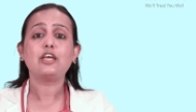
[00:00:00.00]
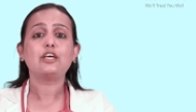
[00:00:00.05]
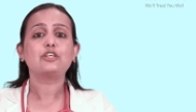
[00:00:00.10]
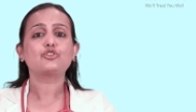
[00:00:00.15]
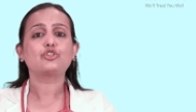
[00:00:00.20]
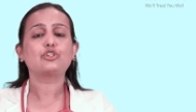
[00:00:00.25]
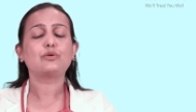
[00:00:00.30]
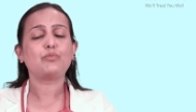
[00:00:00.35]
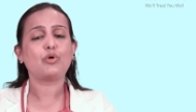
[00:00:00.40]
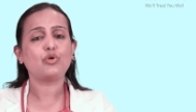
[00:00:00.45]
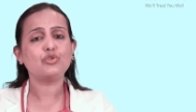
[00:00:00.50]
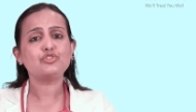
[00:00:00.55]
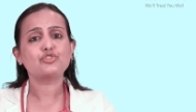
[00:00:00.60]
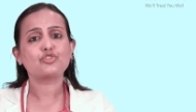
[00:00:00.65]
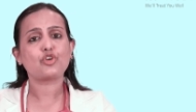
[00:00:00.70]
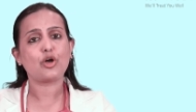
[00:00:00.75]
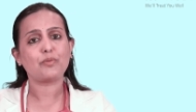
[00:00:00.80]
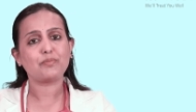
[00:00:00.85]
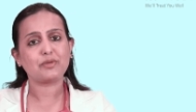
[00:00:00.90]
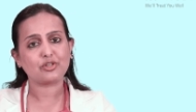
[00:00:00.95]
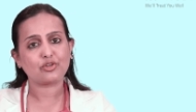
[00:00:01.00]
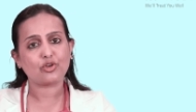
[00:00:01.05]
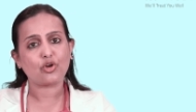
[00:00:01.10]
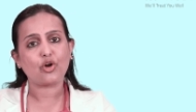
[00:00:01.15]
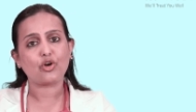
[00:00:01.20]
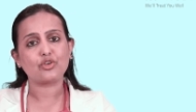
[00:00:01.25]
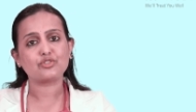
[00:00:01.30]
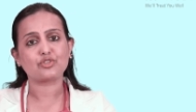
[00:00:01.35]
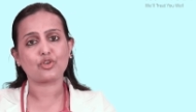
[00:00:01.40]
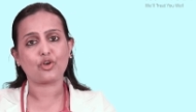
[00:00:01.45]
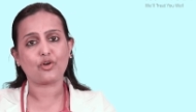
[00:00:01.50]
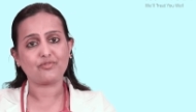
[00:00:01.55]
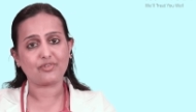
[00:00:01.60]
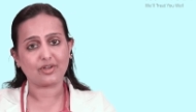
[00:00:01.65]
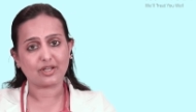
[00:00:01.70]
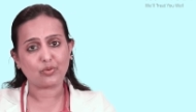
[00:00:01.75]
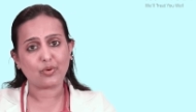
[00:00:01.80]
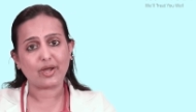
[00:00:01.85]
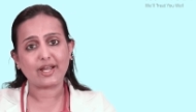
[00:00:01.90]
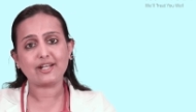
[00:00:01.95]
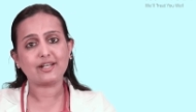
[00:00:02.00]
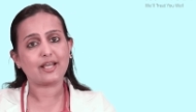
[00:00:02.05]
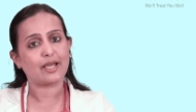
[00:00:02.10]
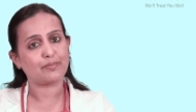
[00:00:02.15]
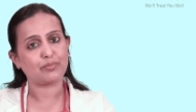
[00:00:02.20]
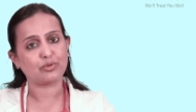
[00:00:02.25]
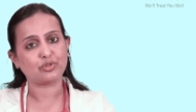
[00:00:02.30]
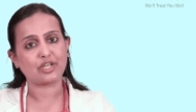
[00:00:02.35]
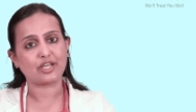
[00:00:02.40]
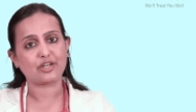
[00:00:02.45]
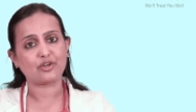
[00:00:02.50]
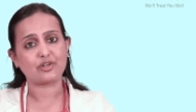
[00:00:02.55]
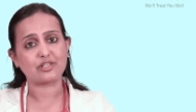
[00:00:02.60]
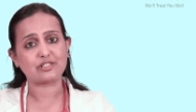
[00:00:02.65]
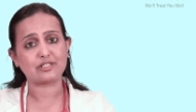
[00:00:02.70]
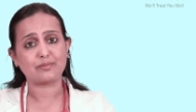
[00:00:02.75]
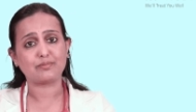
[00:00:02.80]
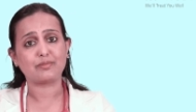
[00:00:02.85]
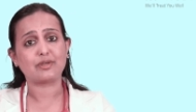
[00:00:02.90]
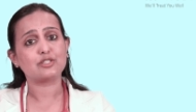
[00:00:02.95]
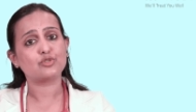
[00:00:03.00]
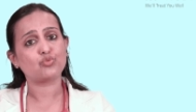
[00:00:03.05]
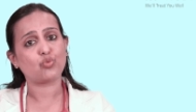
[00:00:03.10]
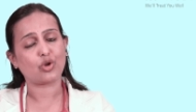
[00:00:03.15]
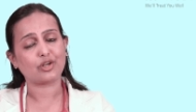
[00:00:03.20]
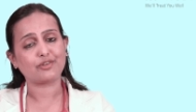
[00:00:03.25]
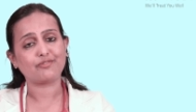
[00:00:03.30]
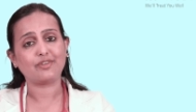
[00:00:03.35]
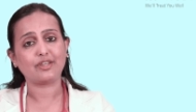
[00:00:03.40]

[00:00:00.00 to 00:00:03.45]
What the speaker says: So the most common cause of acquired hypothyroidism is what